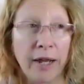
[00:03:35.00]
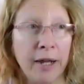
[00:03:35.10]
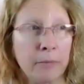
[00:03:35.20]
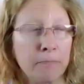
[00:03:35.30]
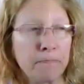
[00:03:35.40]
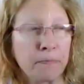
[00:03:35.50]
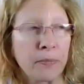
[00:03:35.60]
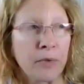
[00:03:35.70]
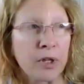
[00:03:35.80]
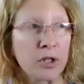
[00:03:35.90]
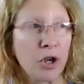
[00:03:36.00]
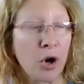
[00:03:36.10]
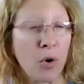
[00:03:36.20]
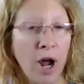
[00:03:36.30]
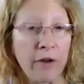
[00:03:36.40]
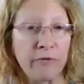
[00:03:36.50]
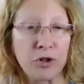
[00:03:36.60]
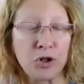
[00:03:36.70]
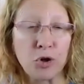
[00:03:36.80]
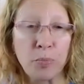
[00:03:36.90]
I
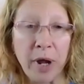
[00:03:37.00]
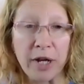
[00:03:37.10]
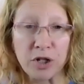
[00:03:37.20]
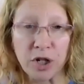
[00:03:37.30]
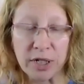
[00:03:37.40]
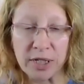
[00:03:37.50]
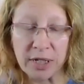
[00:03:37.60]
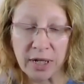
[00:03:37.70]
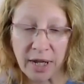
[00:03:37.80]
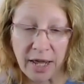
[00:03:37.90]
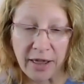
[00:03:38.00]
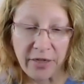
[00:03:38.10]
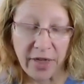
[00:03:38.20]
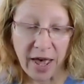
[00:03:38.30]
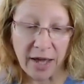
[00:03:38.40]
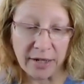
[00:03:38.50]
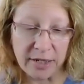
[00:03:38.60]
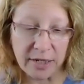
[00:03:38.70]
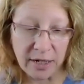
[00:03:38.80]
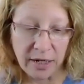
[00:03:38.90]
have 2 patients
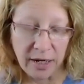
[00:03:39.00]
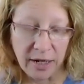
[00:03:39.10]
that